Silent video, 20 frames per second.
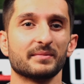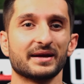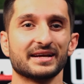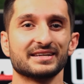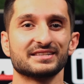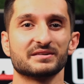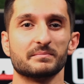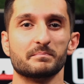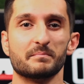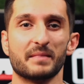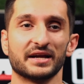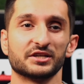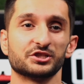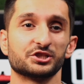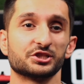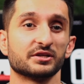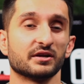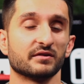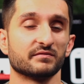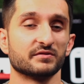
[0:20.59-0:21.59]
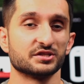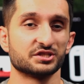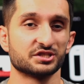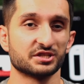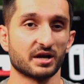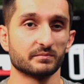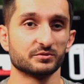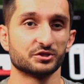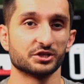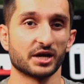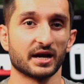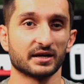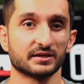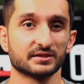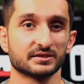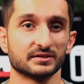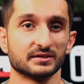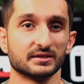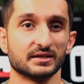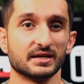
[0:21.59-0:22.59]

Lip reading: and dimension of the subject.